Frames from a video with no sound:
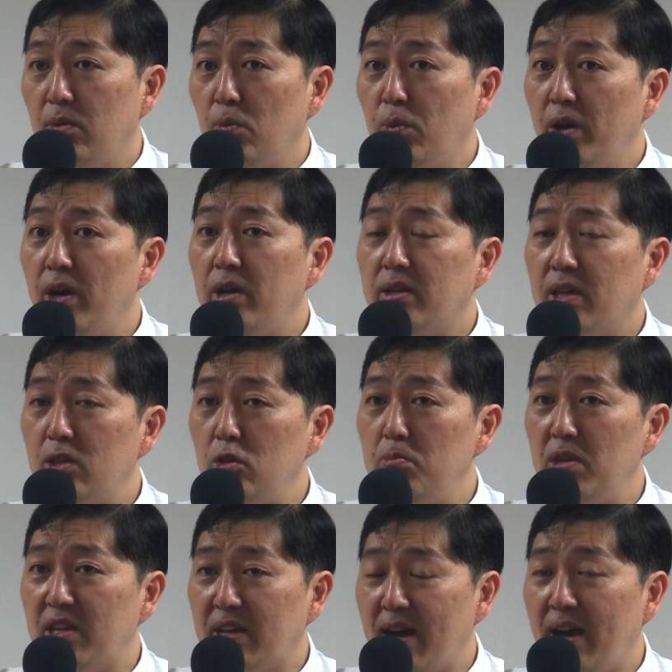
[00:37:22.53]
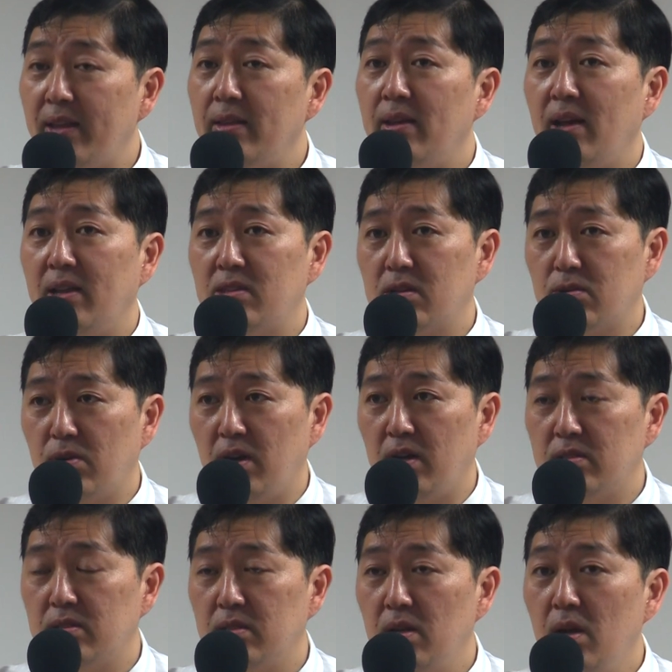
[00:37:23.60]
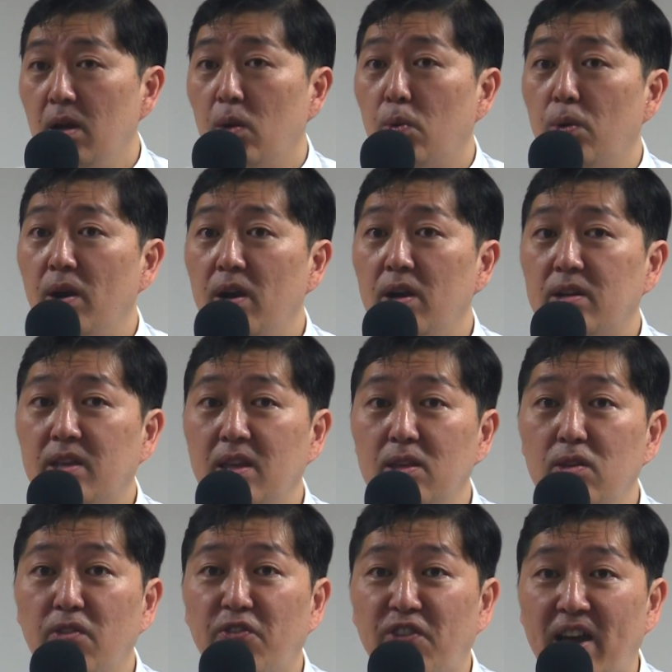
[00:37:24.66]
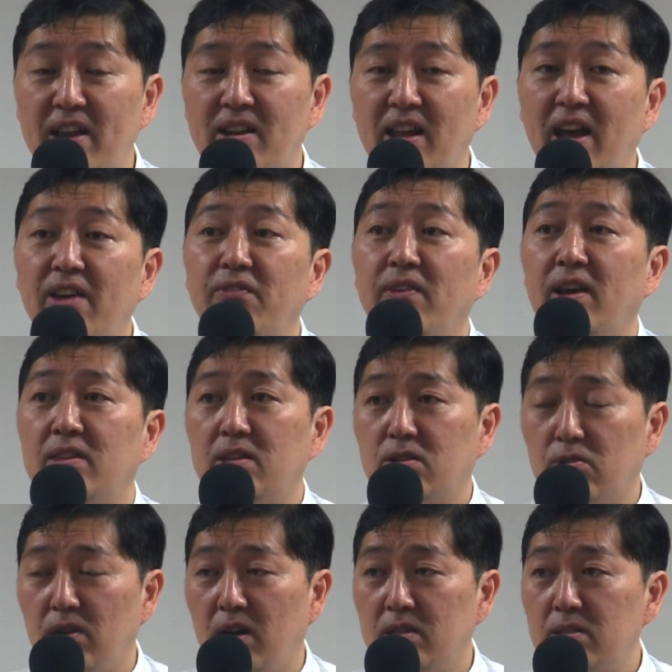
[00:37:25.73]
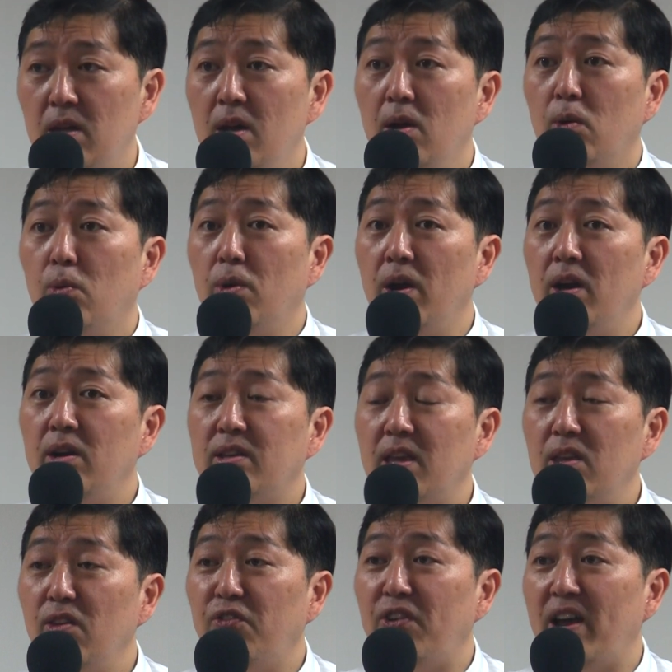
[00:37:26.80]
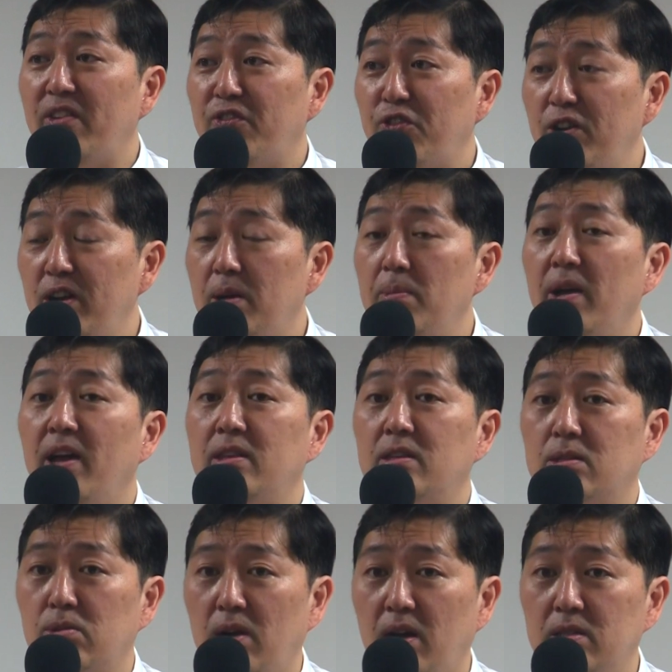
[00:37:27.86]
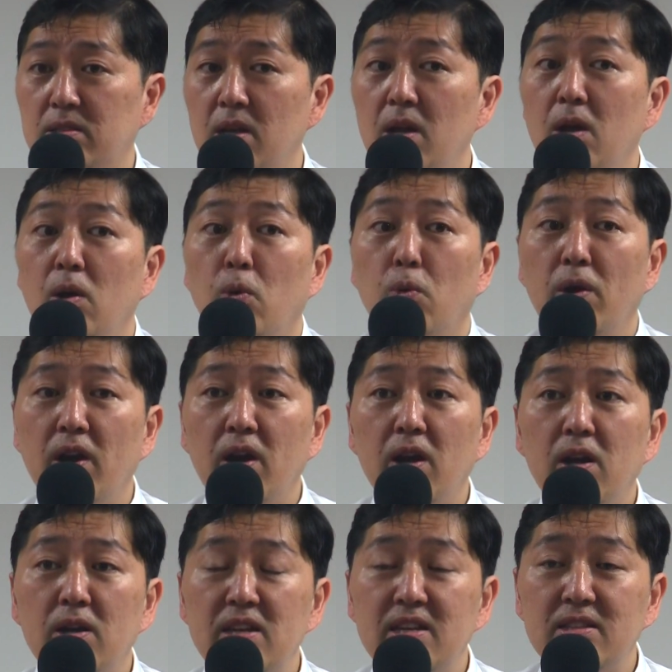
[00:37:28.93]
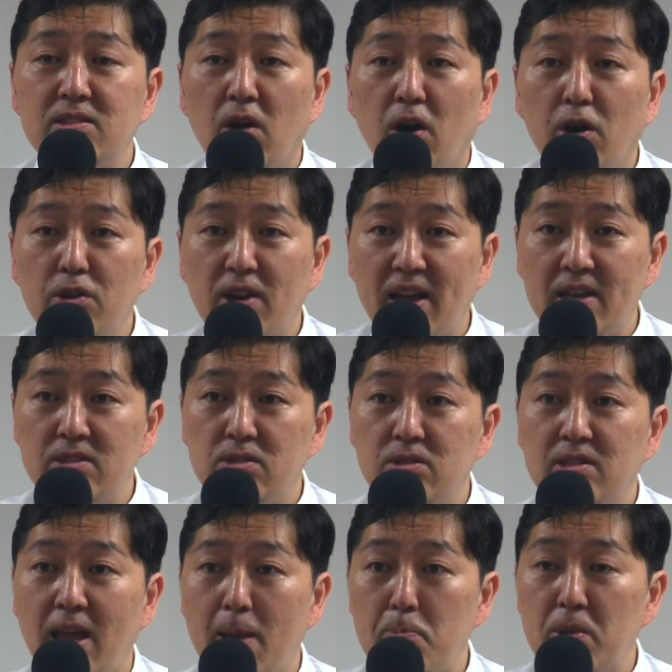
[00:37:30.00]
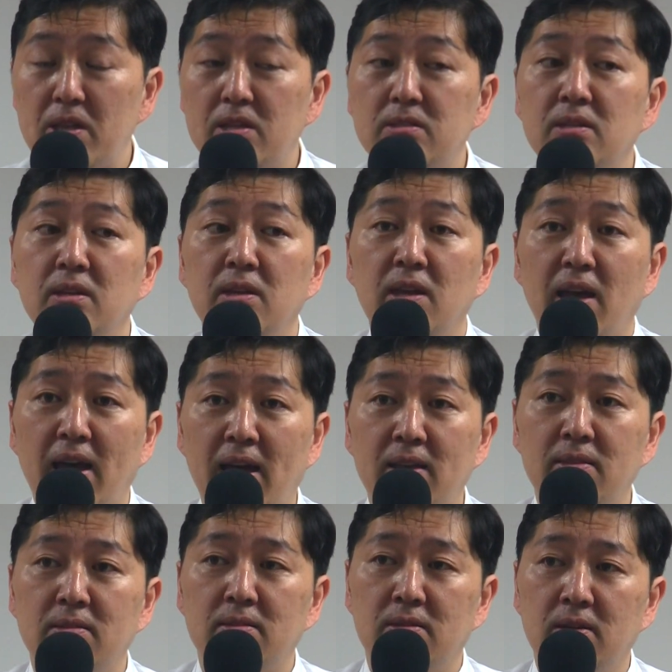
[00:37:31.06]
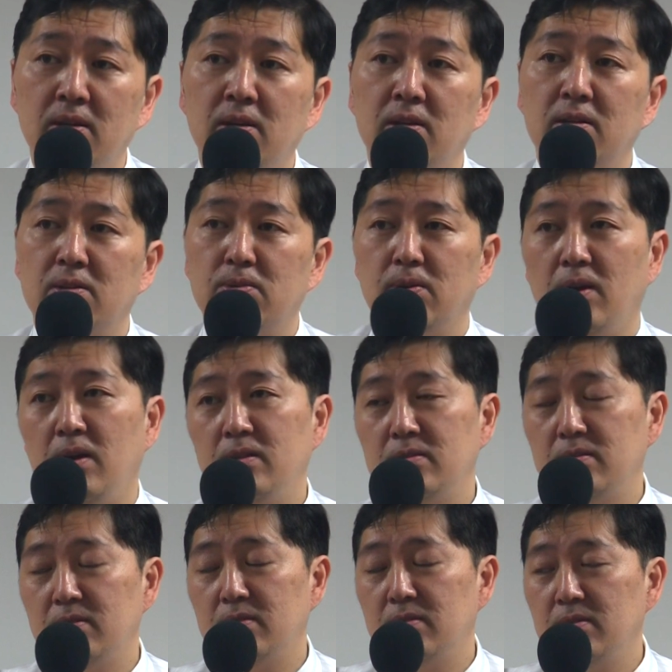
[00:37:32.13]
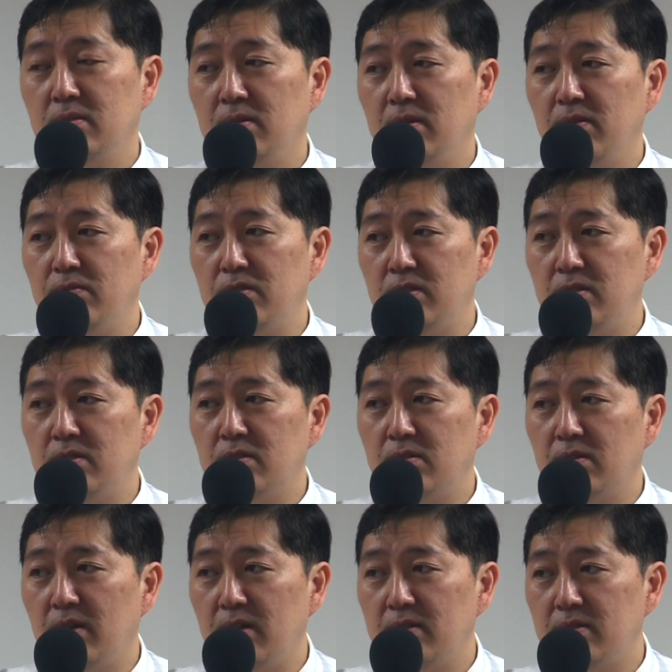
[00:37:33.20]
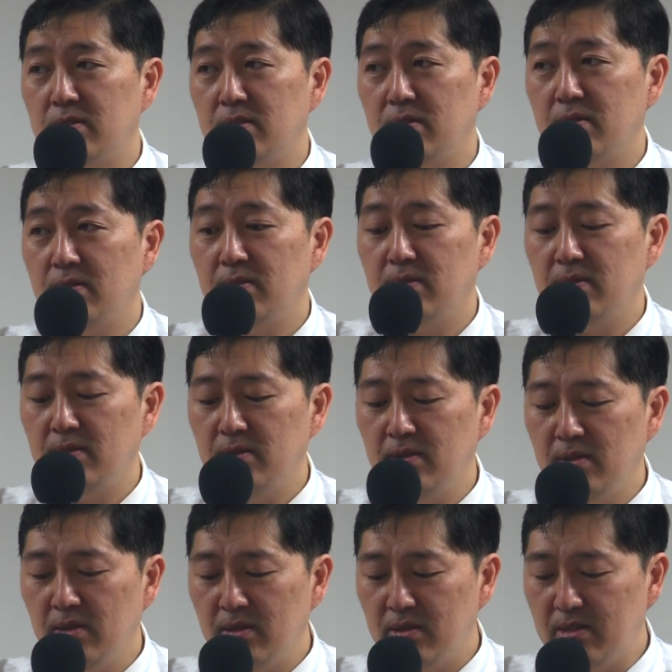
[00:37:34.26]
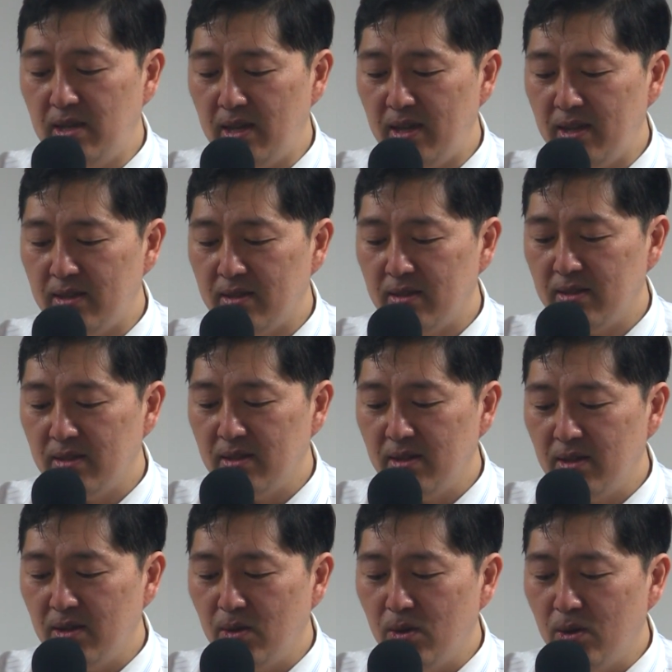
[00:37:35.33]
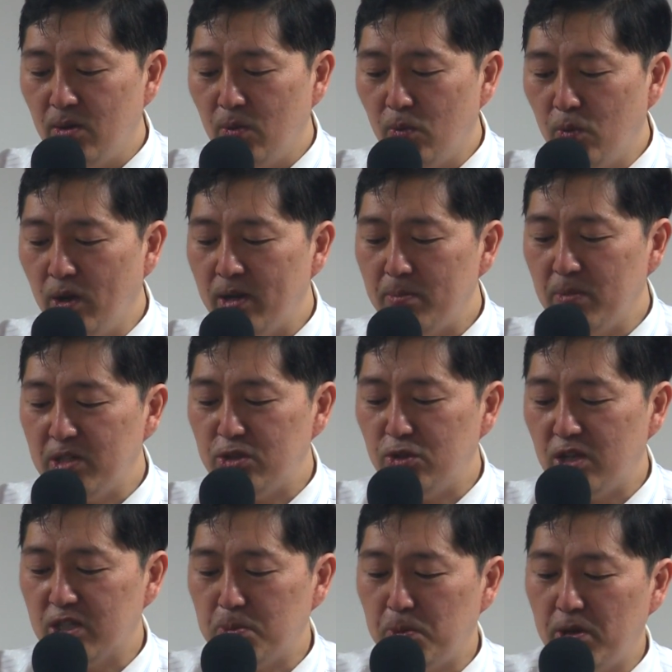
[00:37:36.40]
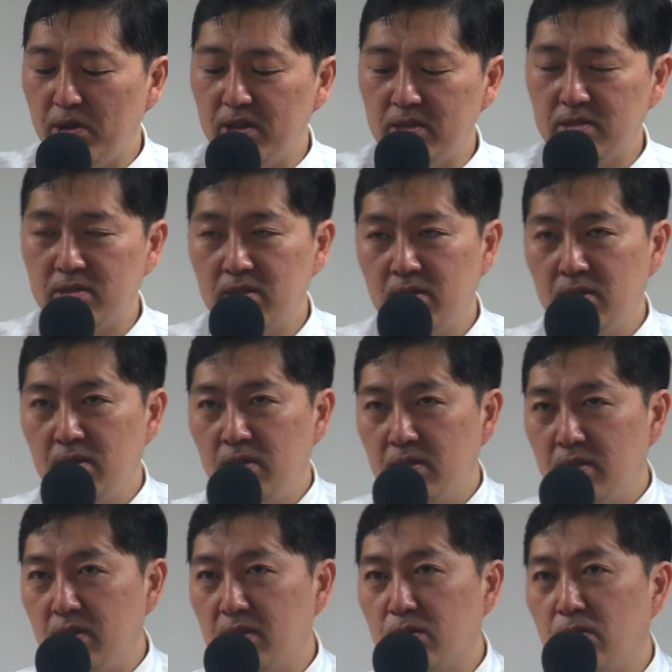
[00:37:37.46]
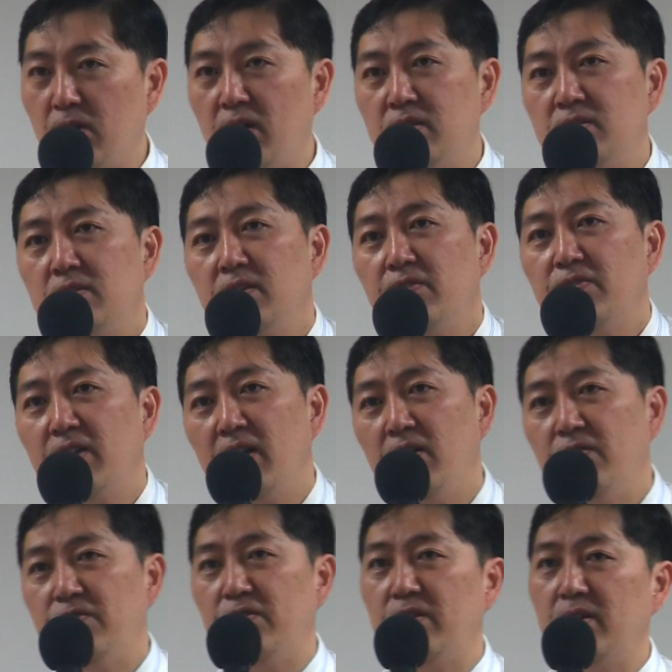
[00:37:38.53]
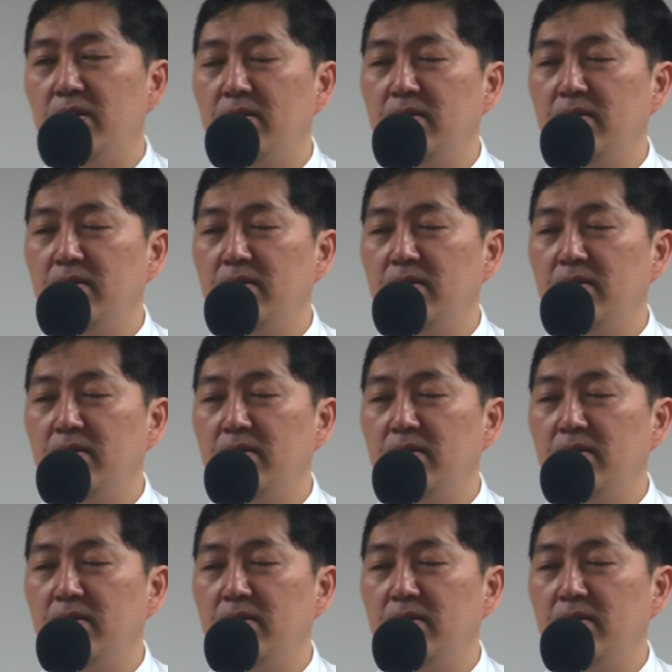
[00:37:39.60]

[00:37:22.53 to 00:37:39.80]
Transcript: Where can you meet God? At the cross. Where can you find life? At the cross. Where can you find freedom? At the cross. Where is all your answers, happiness? At the cross of Jesus Christ. Then, what must you experience? The cross of Calvary.